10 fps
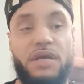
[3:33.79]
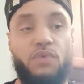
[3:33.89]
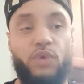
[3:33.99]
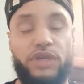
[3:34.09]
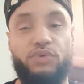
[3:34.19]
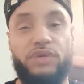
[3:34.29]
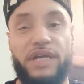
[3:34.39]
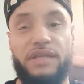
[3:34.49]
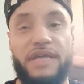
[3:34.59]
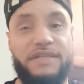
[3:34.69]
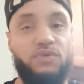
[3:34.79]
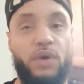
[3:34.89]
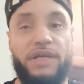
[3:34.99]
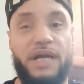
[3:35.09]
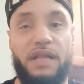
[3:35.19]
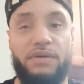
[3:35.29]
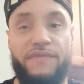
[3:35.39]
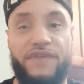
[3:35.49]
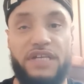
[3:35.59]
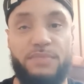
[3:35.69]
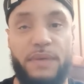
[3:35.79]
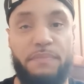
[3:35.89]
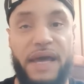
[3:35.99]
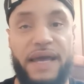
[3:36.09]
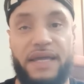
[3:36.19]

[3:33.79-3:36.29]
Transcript: when you need that twenty dollar investment back,